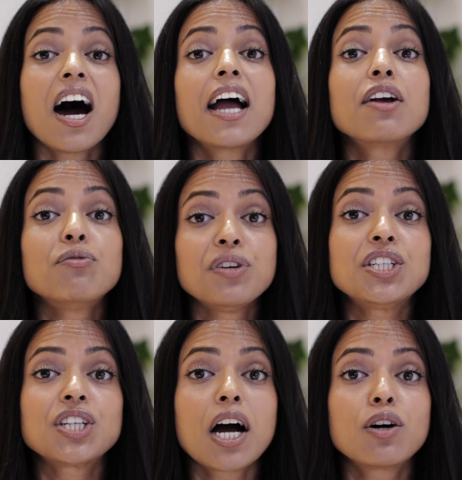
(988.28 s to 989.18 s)
I
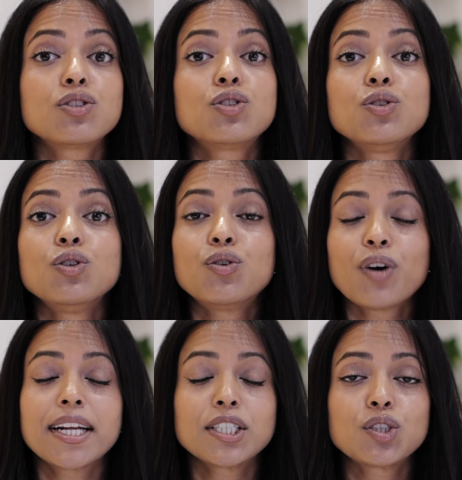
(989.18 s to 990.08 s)
reach out to
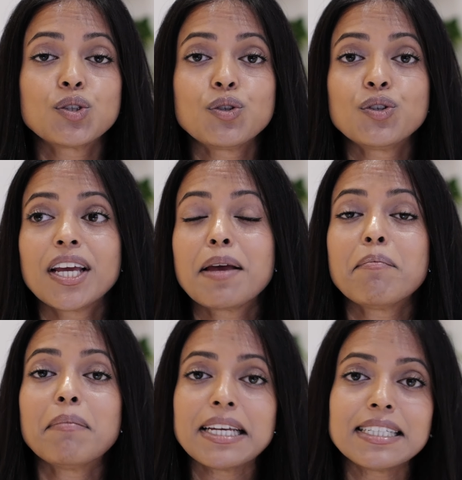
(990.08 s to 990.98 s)
gratitude
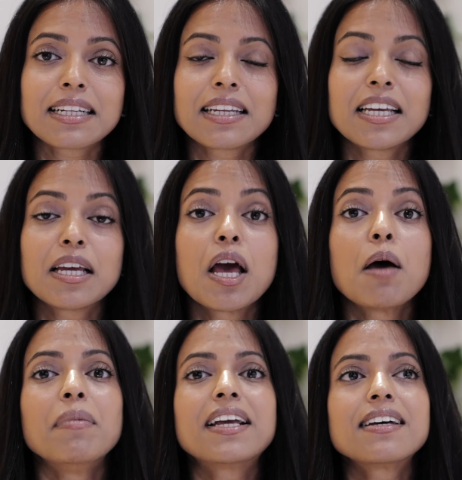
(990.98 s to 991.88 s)
immediately
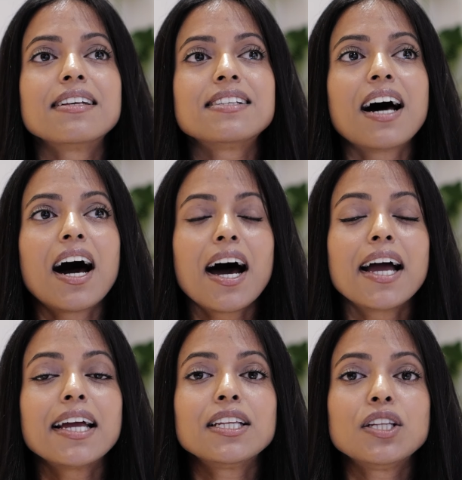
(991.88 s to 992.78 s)
because
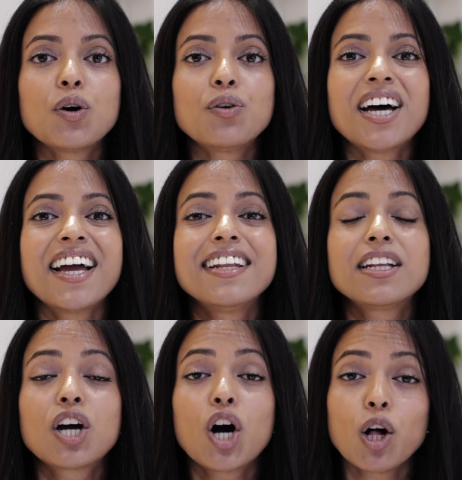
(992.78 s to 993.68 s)
I know that it
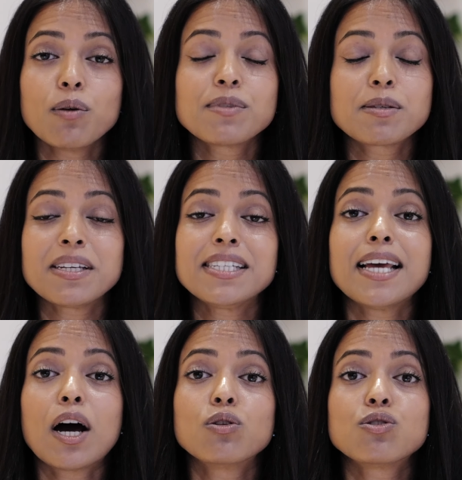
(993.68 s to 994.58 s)
calms me
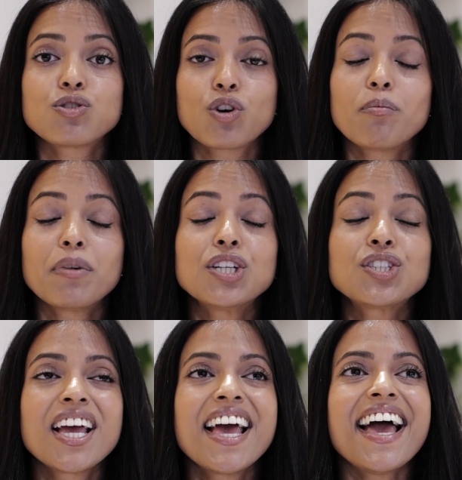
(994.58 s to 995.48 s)
down so
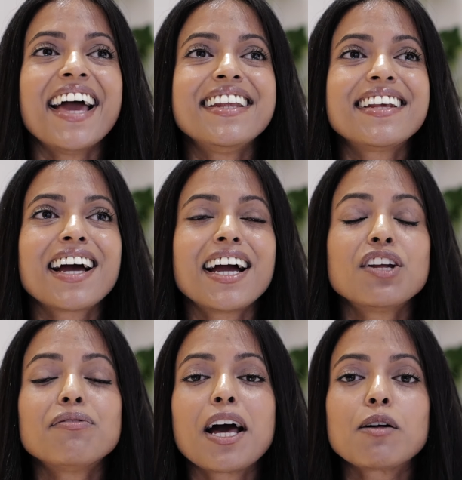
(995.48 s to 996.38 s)
much, and it kind
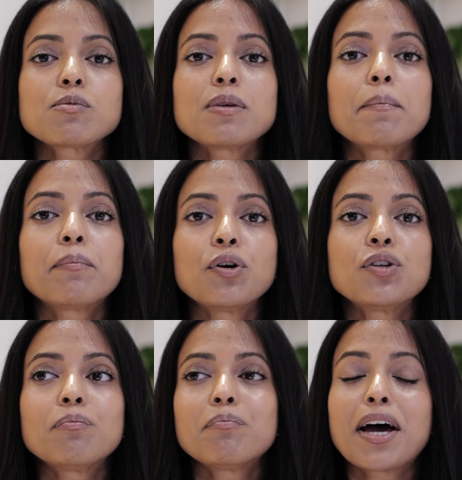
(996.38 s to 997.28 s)
of helps me
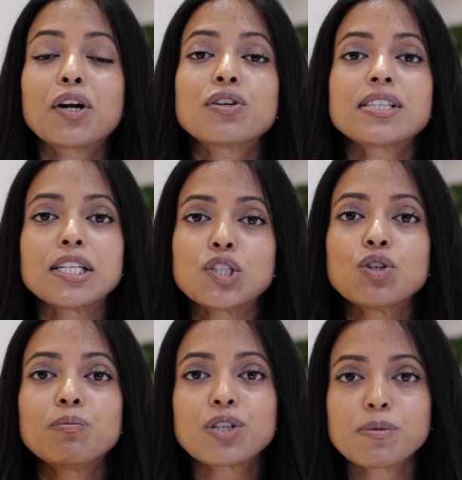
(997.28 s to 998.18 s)
put matters
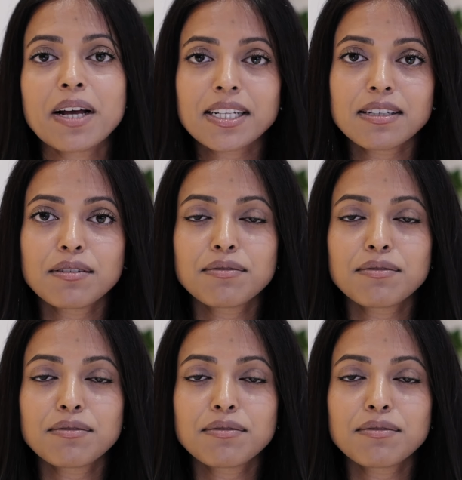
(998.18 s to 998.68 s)
into perspective.